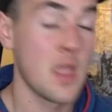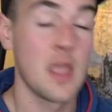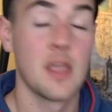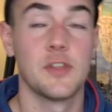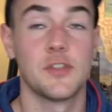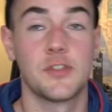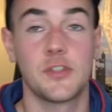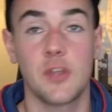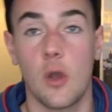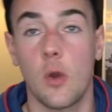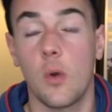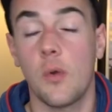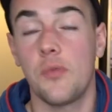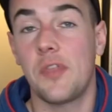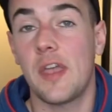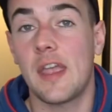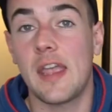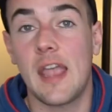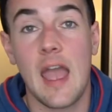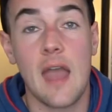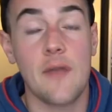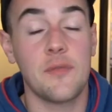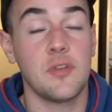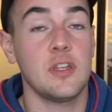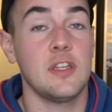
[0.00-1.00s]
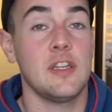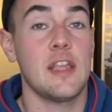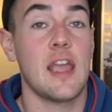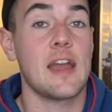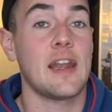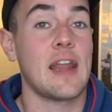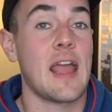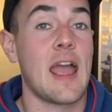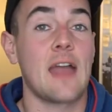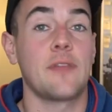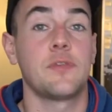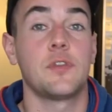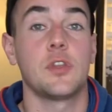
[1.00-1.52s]
So they haven't yet
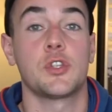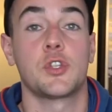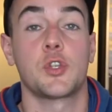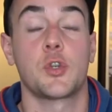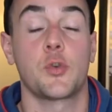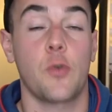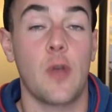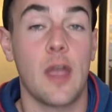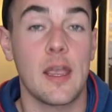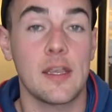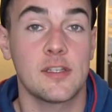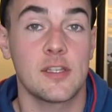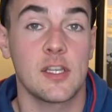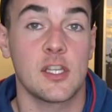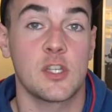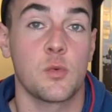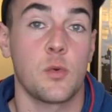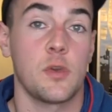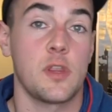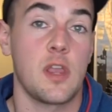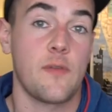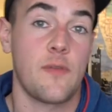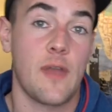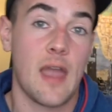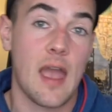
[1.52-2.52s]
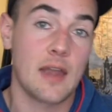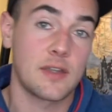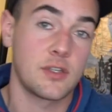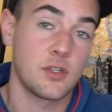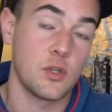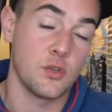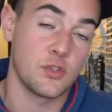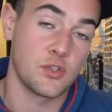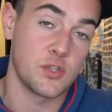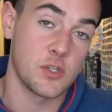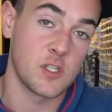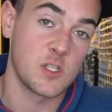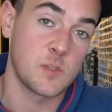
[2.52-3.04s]
had this crisis where they've had to
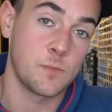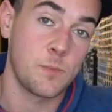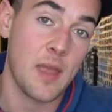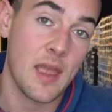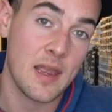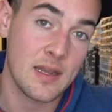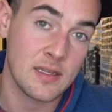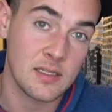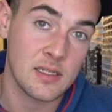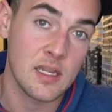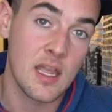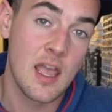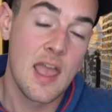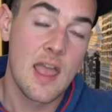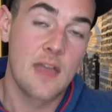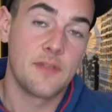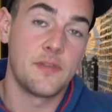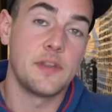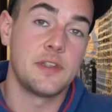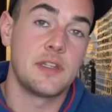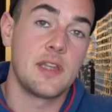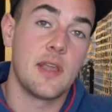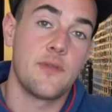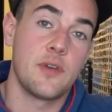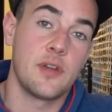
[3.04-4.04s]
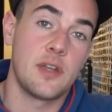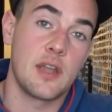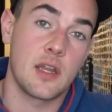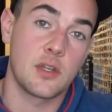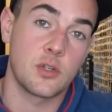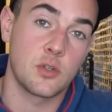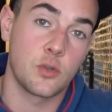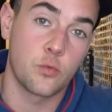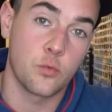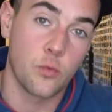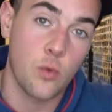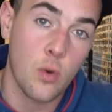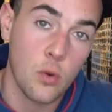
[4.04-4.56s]
suspend the
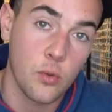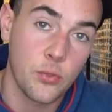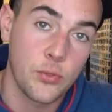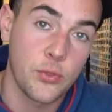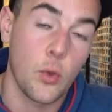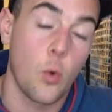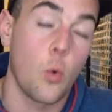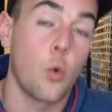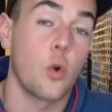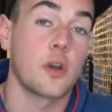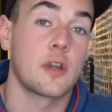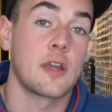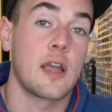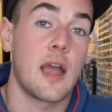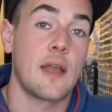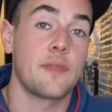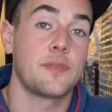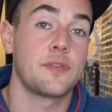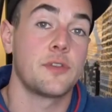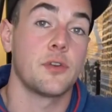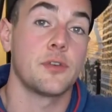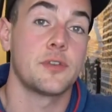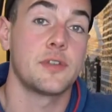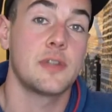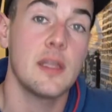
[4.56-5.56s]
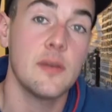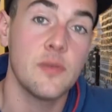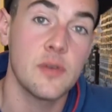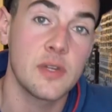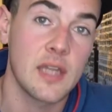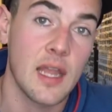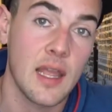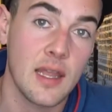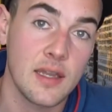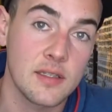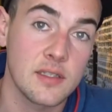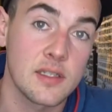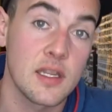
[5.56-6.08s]
dividend growth or cut their
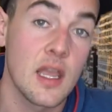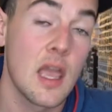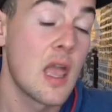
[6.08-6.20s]
dividend,